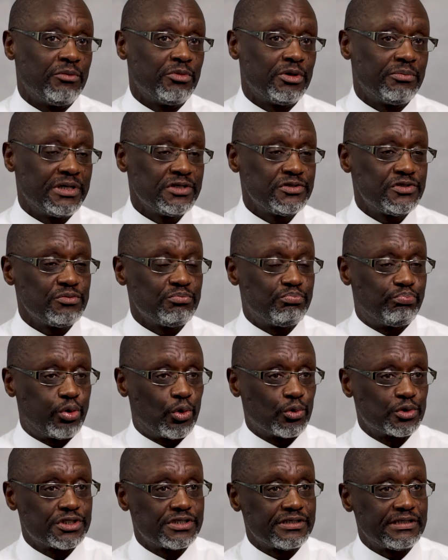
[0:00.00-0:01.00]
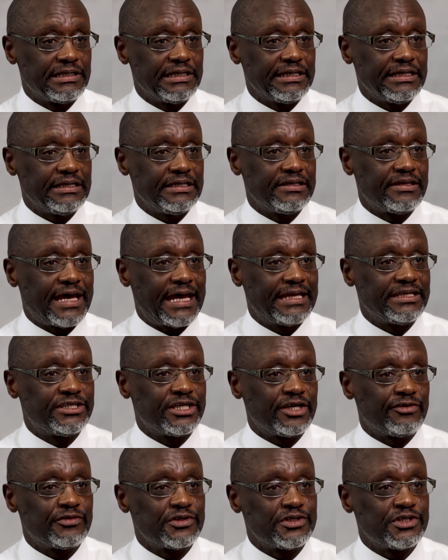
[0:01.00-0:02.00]
But most importantly, that
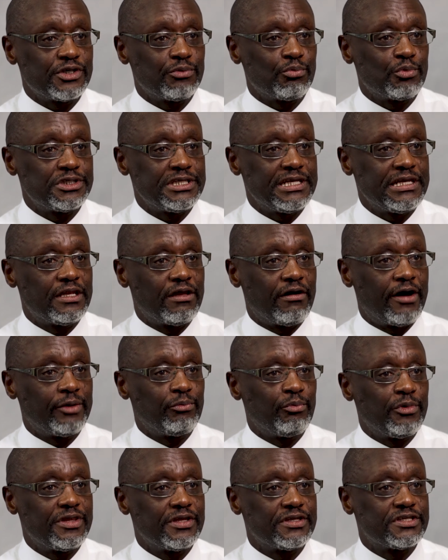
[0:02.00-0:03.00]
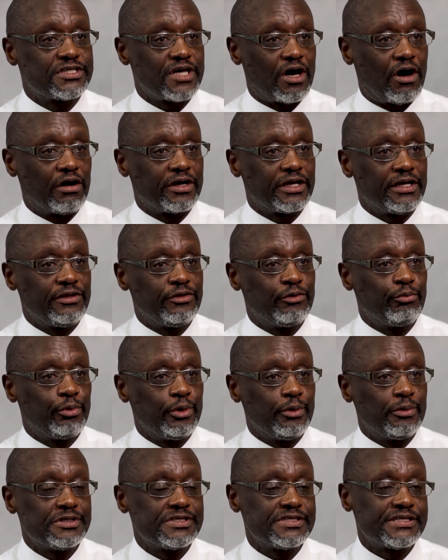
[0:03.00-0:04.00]
deficit was in line with the target that
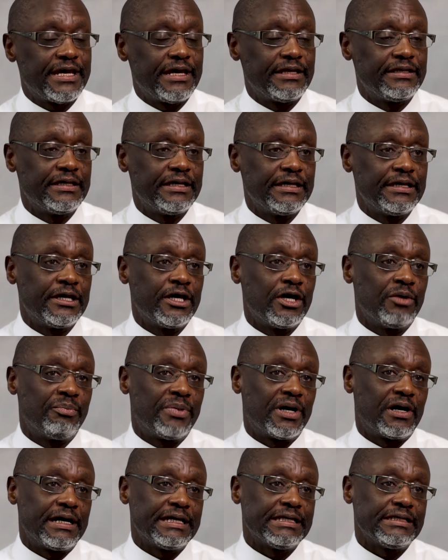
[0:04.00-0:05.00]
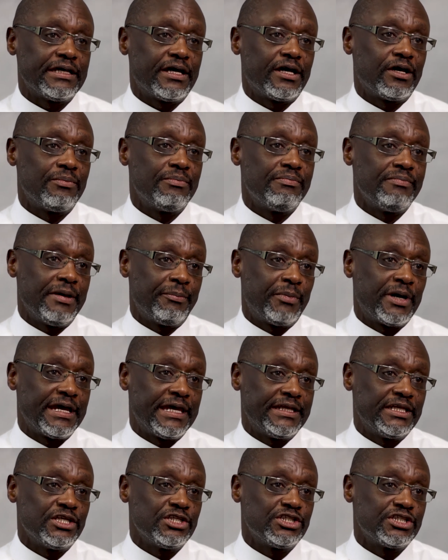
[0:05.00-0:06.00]
we were set by
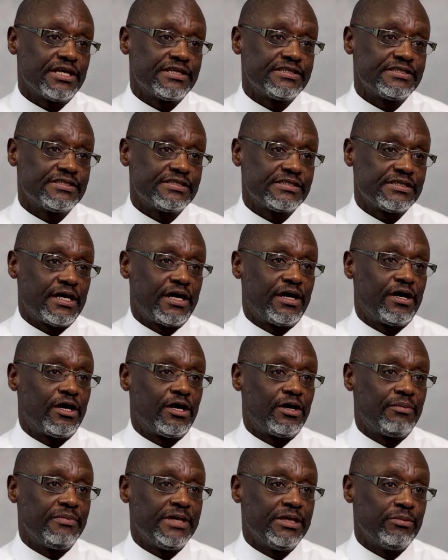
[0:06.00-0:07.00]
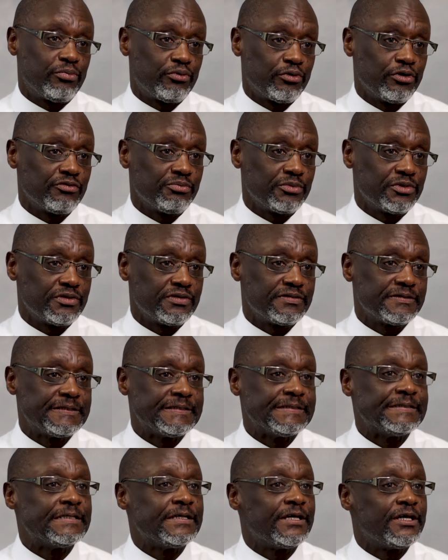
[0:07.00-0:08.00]
NHS improvement.
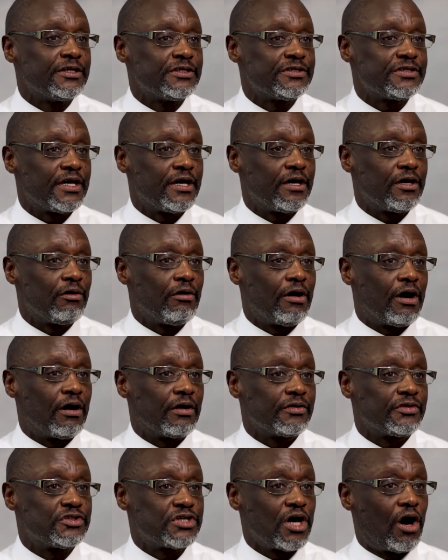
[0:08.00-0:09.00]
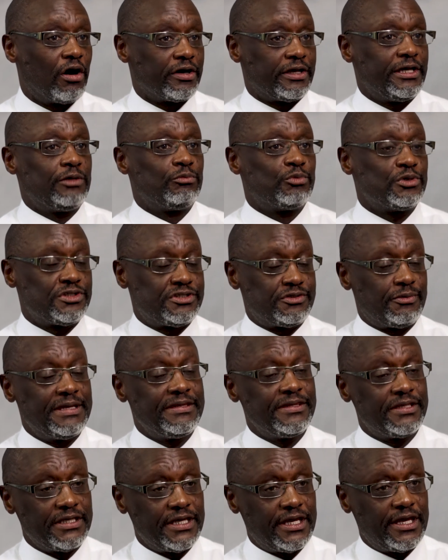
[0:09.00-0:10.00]
So our target was to
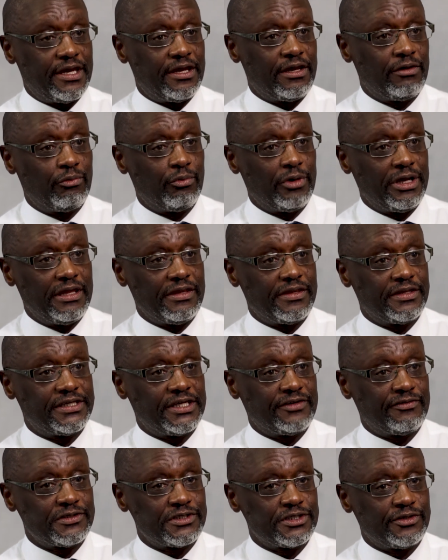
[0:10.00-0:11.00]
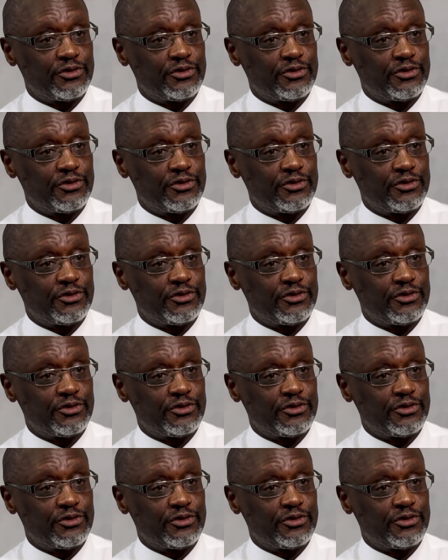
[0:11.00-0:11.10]
end the year with a deficit